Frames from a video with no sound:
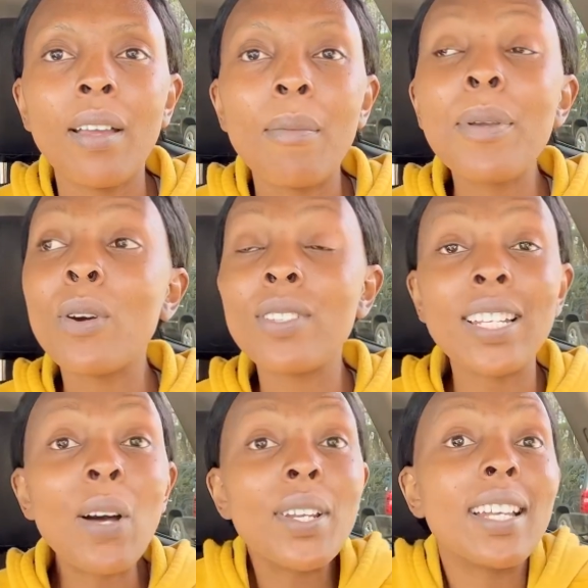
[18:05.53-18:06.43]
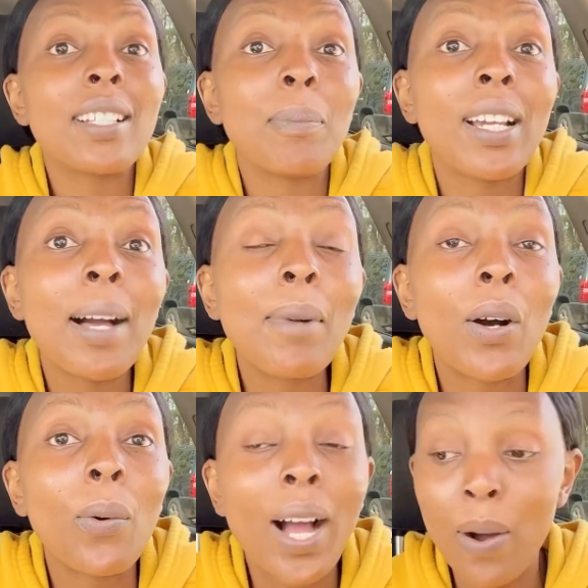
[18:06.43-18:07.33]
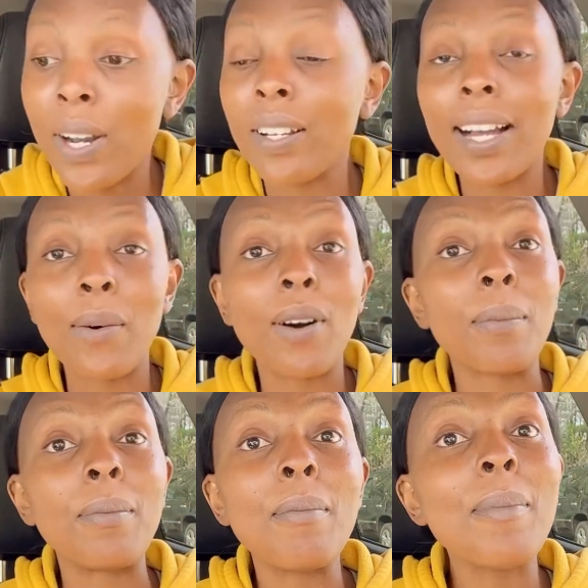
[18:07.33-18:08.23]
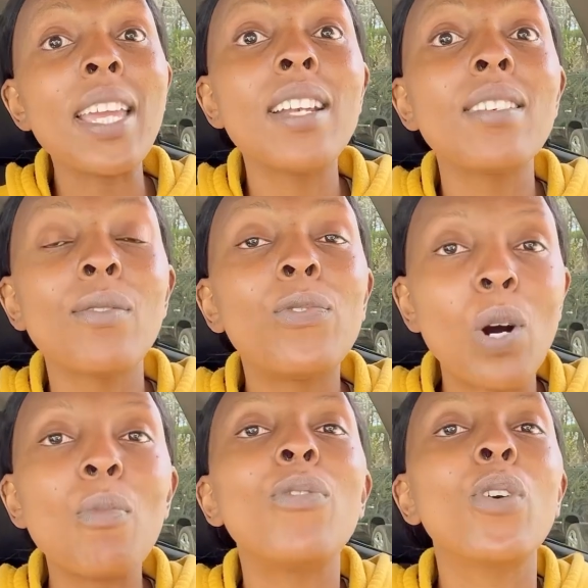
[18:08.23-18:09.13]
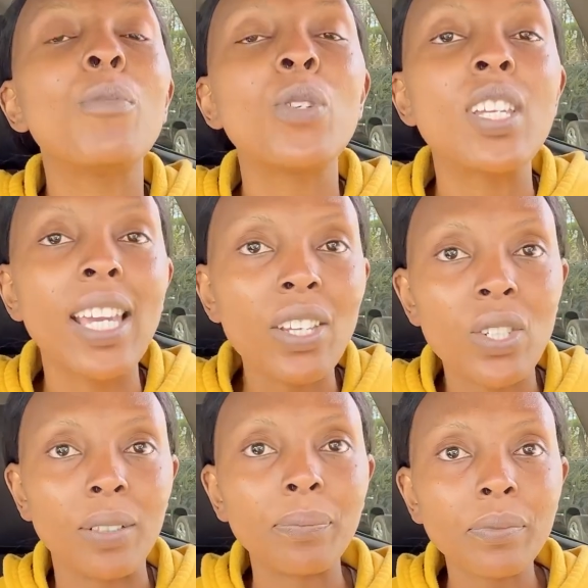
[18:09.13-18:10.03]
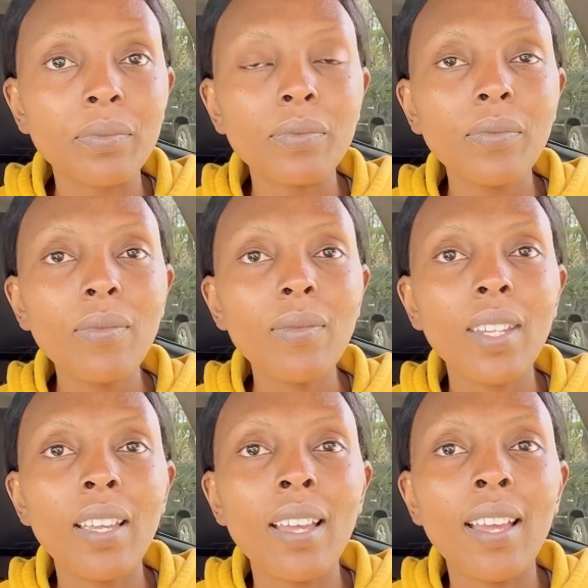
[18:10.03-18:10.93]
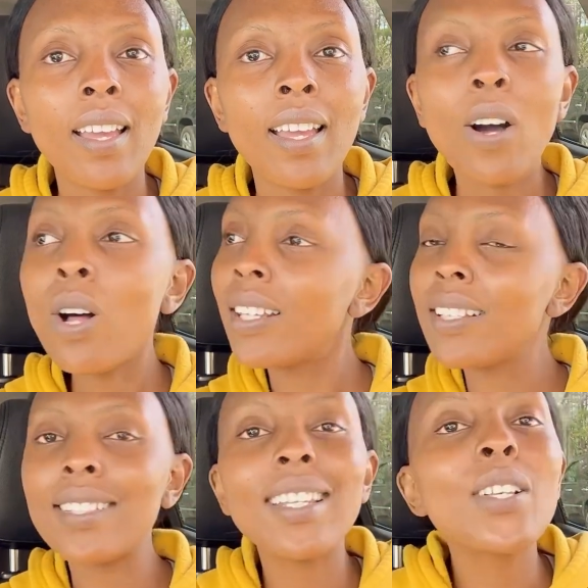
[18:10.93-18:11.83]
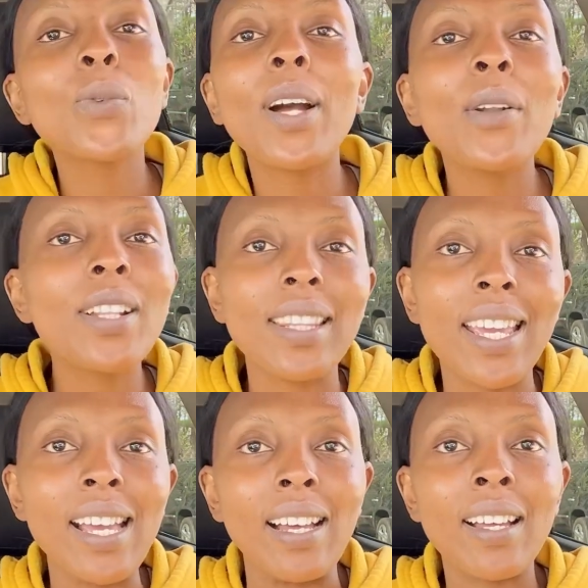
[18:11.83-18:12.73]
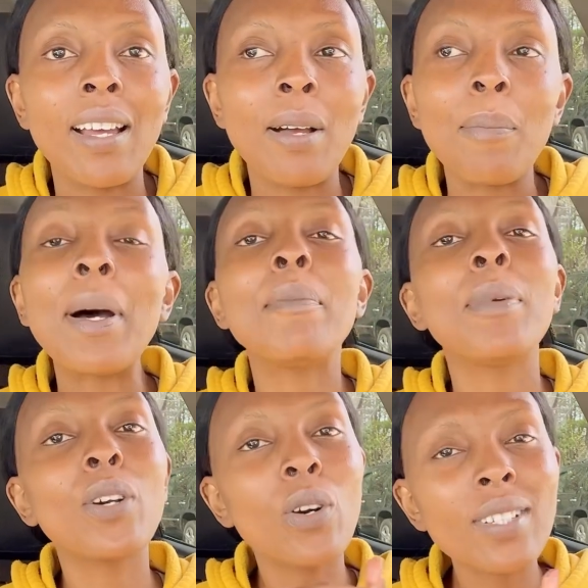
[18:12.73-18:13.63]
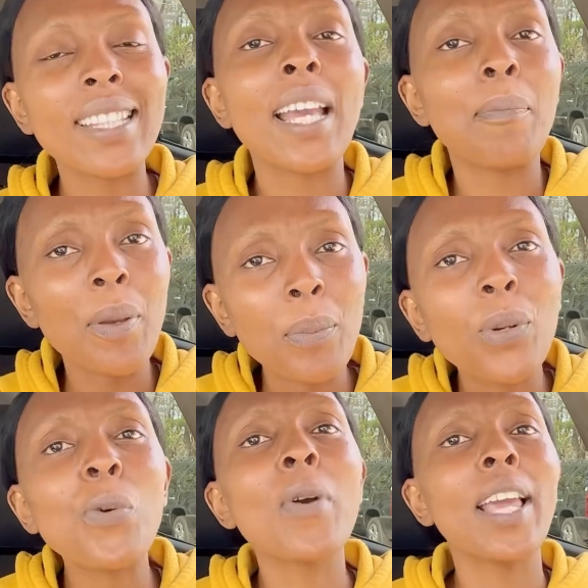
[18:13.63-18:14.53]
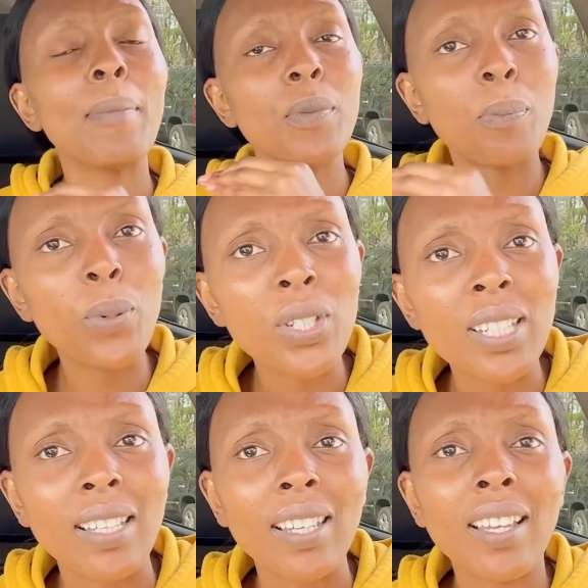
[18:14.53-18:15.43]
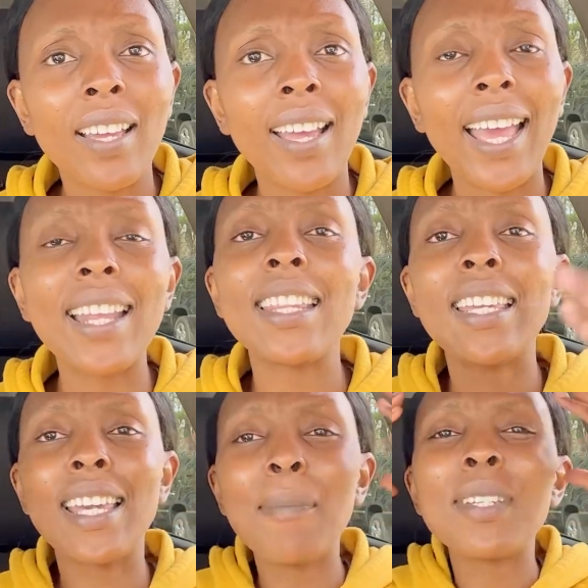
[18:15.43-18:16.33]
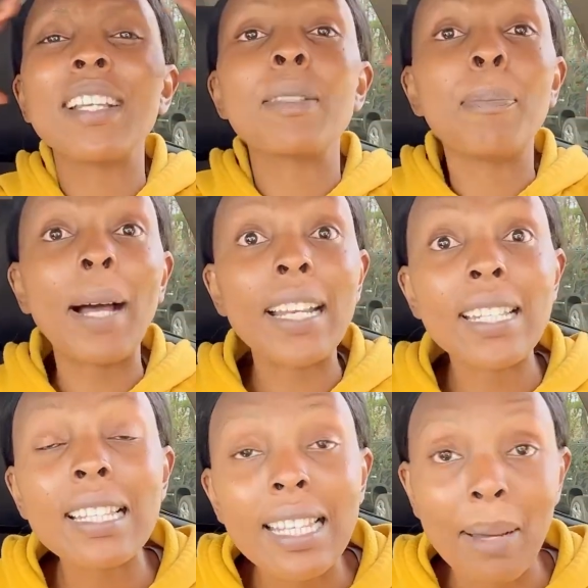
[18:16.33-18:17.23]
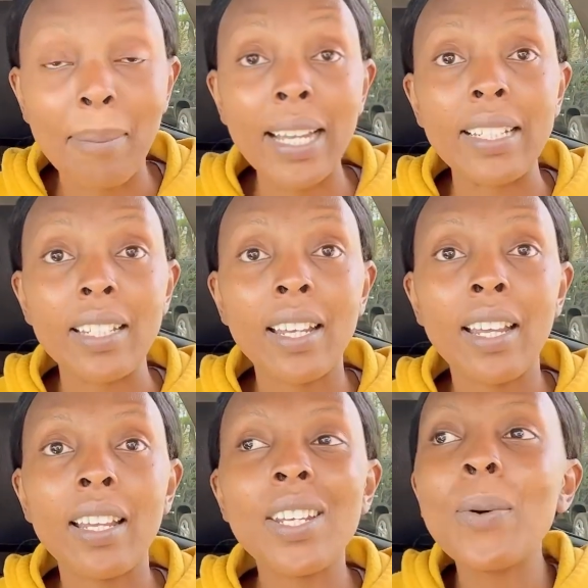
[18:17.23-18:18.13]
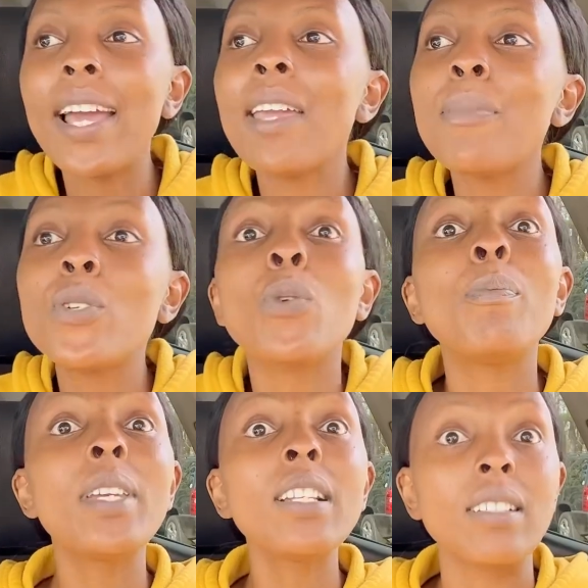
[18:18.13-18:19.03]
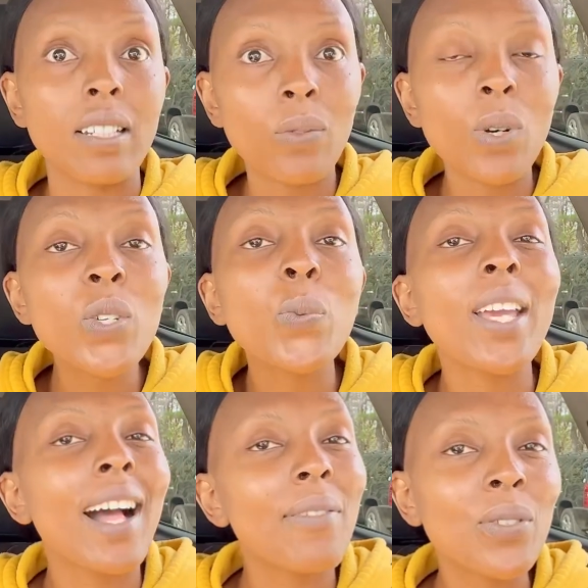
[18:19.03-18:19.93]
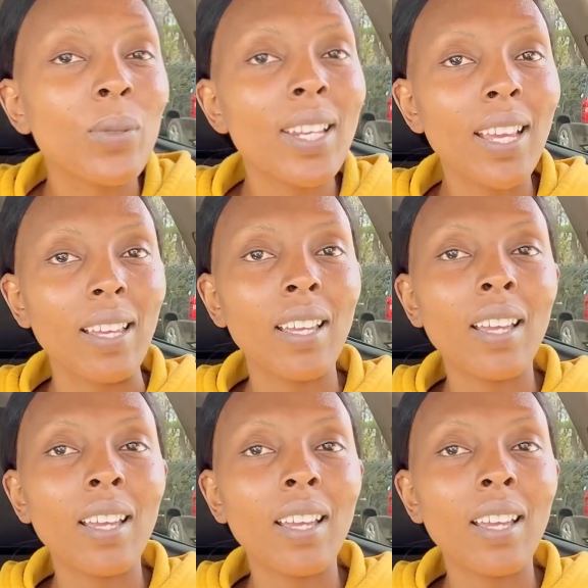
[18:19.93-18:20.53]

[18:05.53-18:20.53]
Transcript: Because now it has become our, our, our main form of communication. All these things were not there. But because there are people who kept pushing and they kept expanding their mind, they were able to build what we have today